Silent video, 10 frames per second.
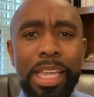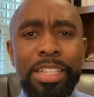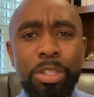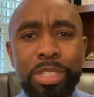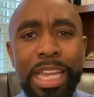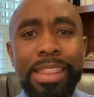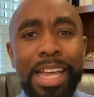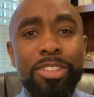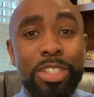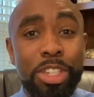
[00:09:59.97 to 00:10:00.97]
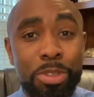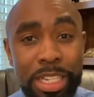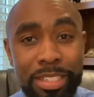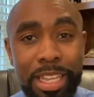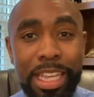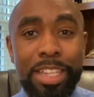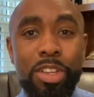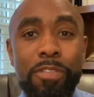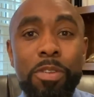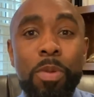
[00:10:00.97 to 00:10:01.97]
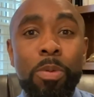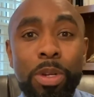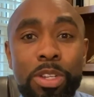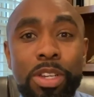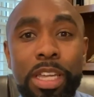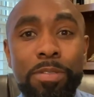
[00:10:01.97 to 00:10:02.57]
And so 10,000 units is often what we're looking